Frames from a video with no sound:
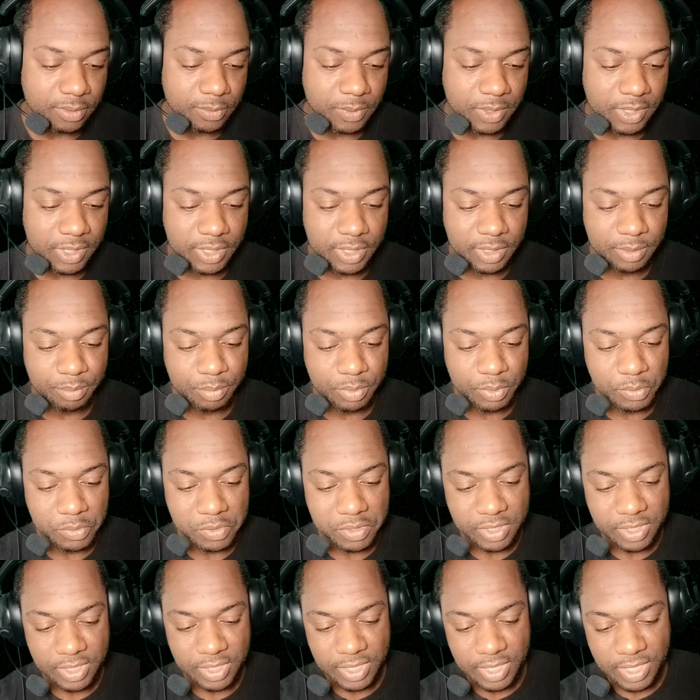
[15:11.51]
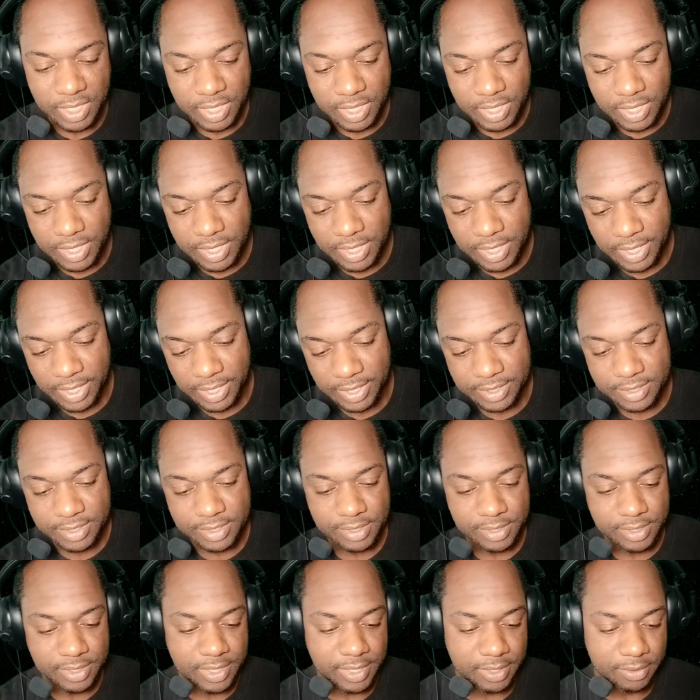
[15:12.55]
We're gonna boost the
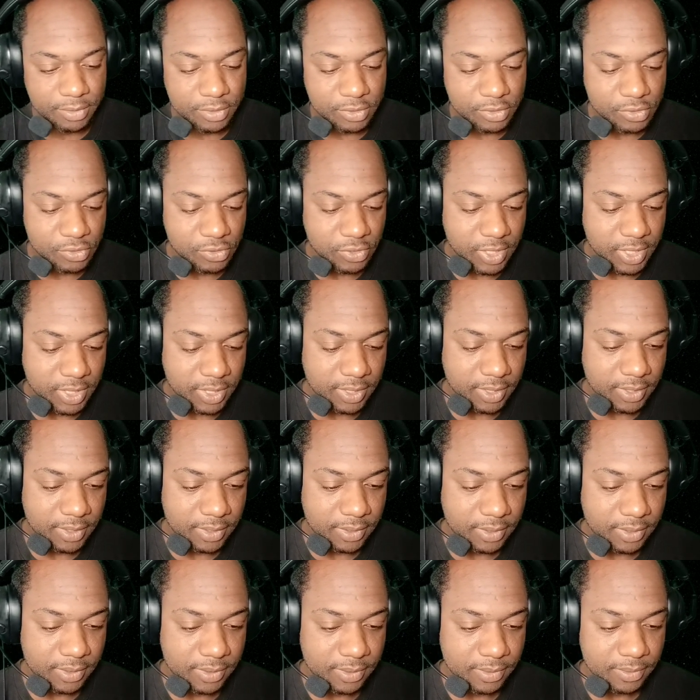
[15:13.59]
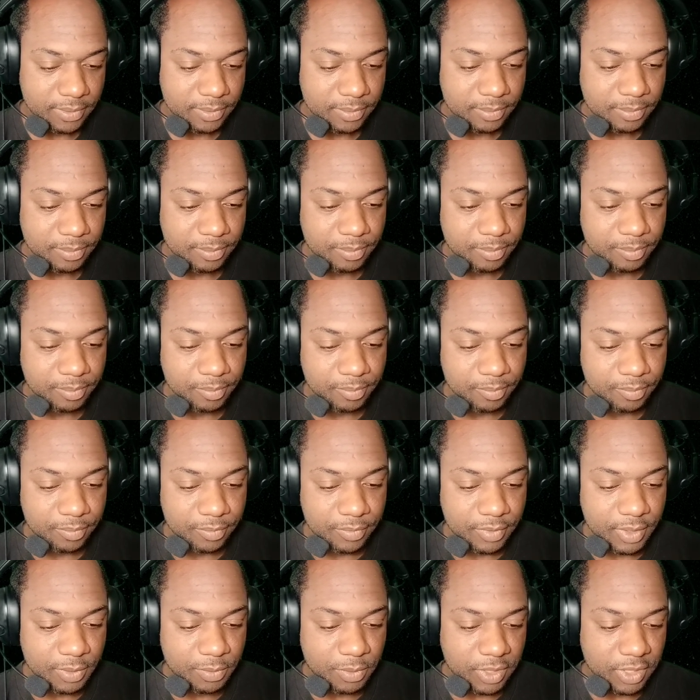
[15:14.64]
hex down the straight.
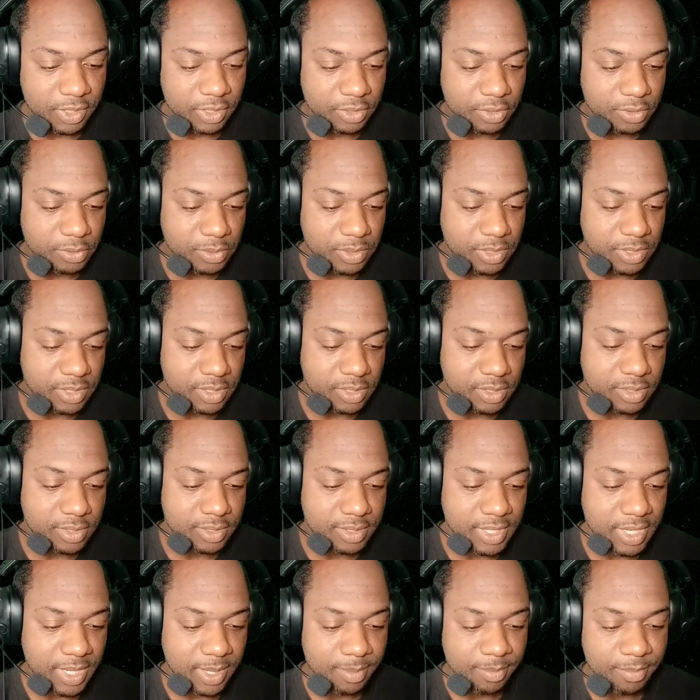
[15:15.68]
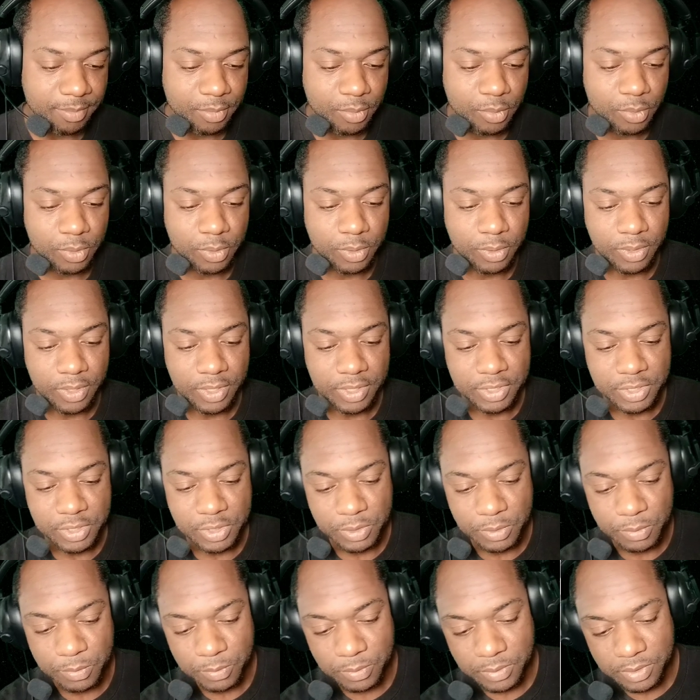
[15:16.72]
We're gonna do the same for our
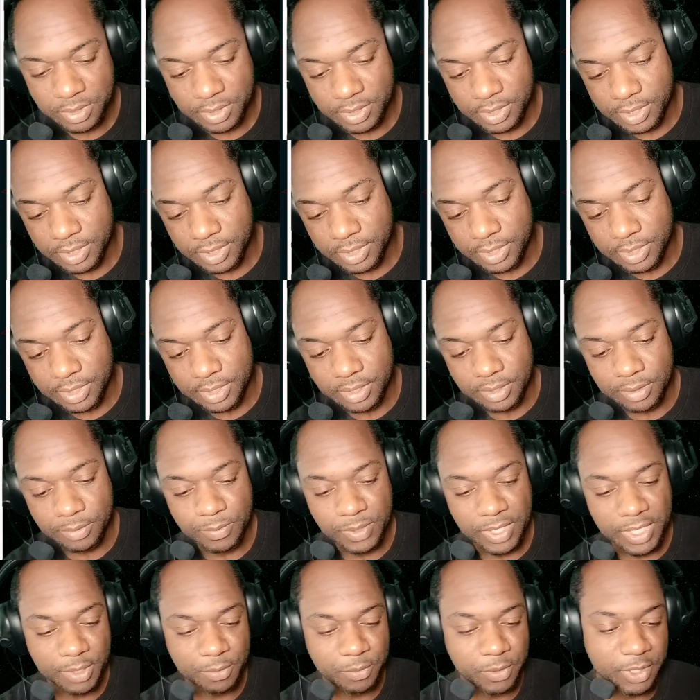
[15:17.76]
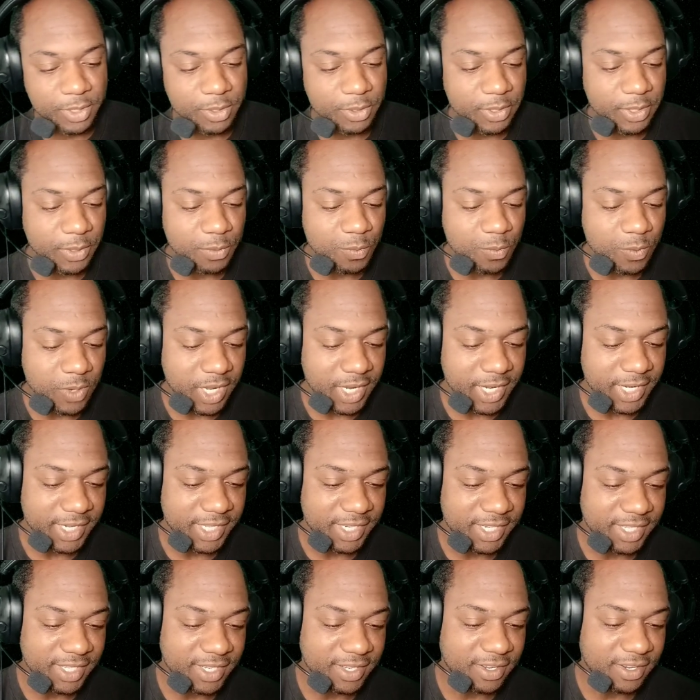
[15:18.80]
tune. Why are we going wide
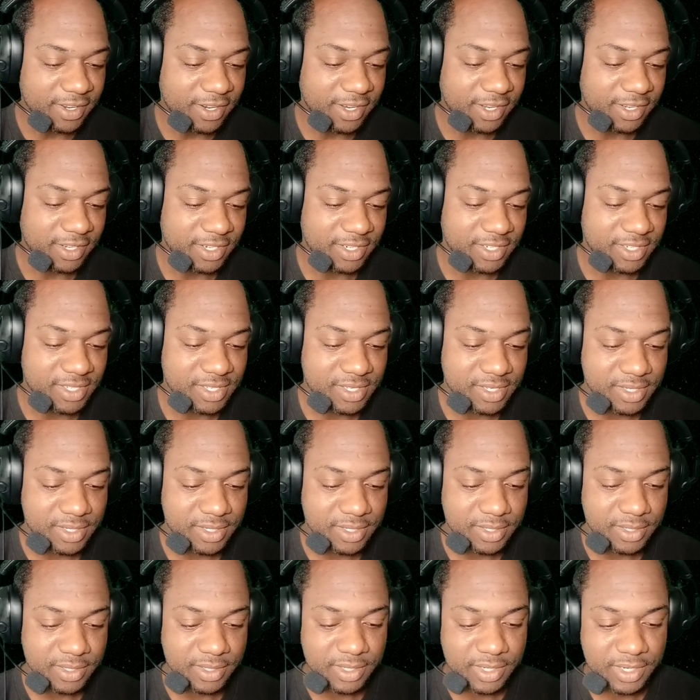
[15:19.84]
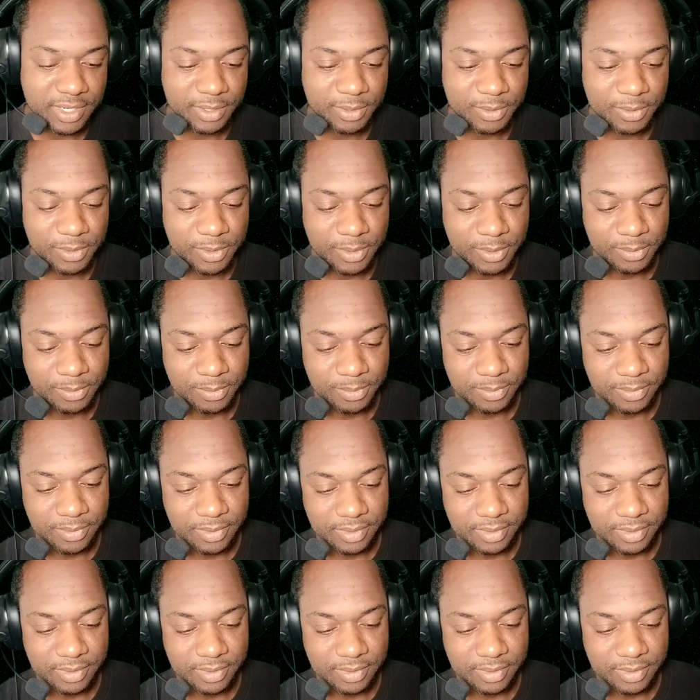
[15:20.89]
in the corners? I don't know.